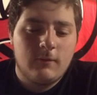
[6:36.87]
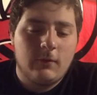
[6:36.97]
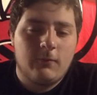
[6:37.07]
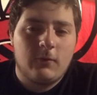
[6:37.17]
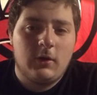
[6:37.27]

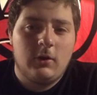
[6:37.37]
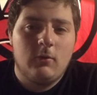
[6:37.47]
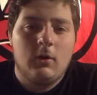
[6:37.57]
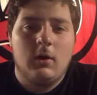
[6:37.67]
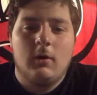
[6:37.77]
Feel free
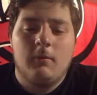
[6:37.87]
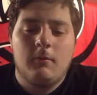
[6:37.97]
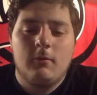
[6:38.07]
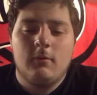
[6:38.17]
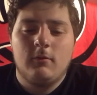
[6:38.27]
to,
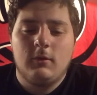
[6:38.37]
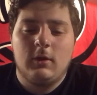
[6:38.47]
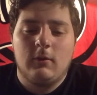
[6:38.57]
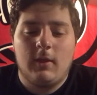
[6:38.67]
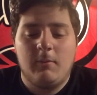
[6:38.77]

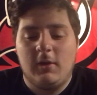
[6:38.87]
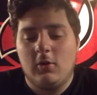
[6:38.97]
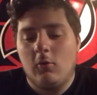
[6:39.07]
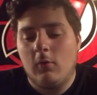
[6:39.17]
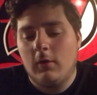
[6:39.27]
let me
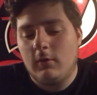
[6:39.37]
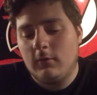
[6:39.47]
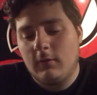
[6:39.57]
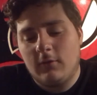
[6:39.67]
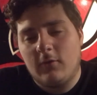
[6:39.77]
know what
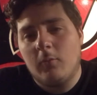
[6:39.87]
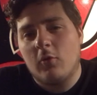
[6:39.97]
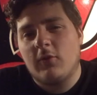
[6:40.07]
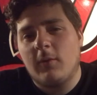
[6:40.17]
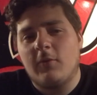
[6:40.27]
some
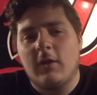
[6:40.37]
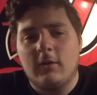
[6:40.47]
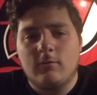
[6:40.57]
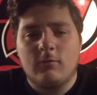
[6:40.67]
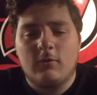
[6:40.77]
more tips that
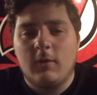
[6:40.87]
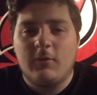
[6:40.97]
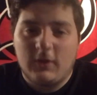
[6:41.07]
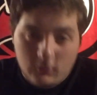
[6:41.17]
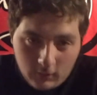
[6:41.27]

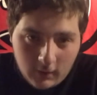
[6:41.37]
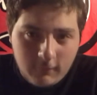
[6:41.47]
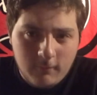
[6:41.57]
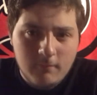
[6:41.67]
you have.